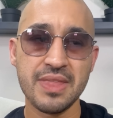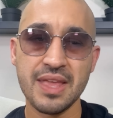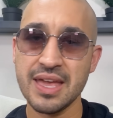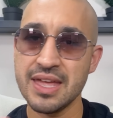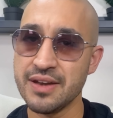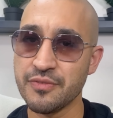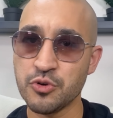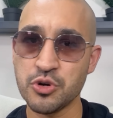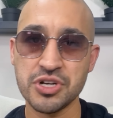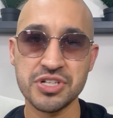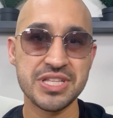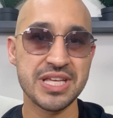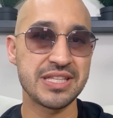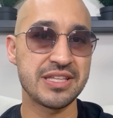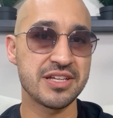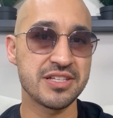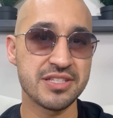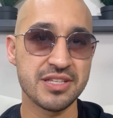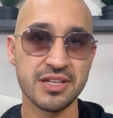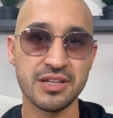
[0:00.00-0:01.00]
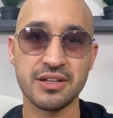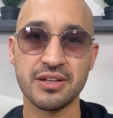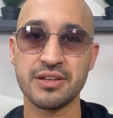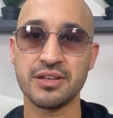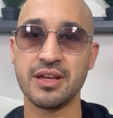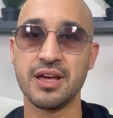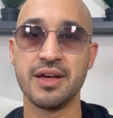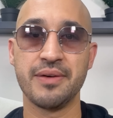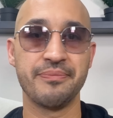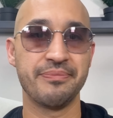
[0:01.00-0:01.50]
And of course, that doesn't,
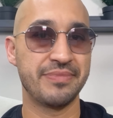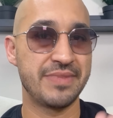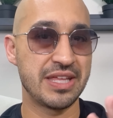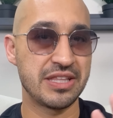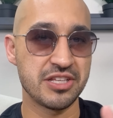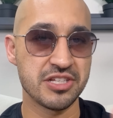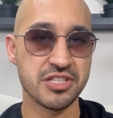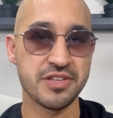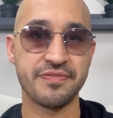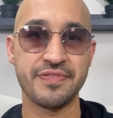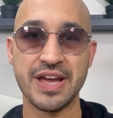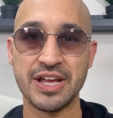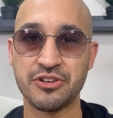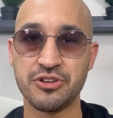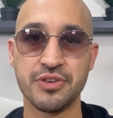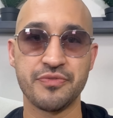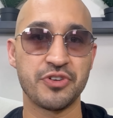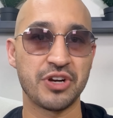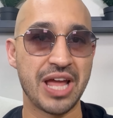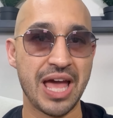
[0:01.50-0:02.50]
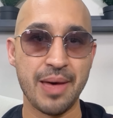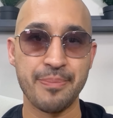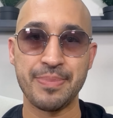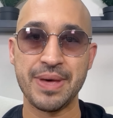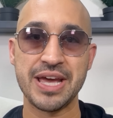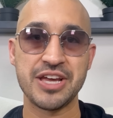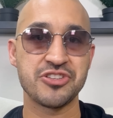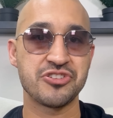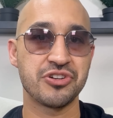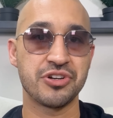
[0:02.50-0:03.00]
um, that doesn't factor in for
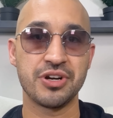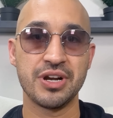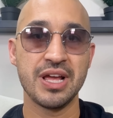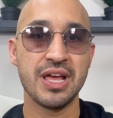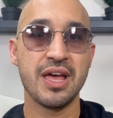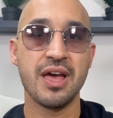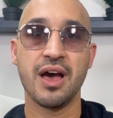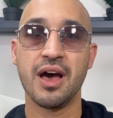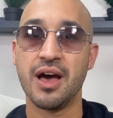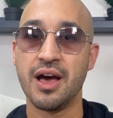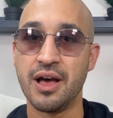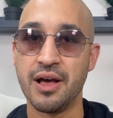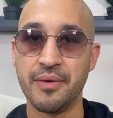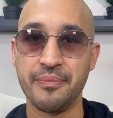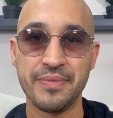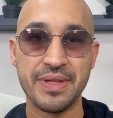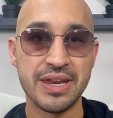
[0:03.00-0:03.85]
CapEx or um,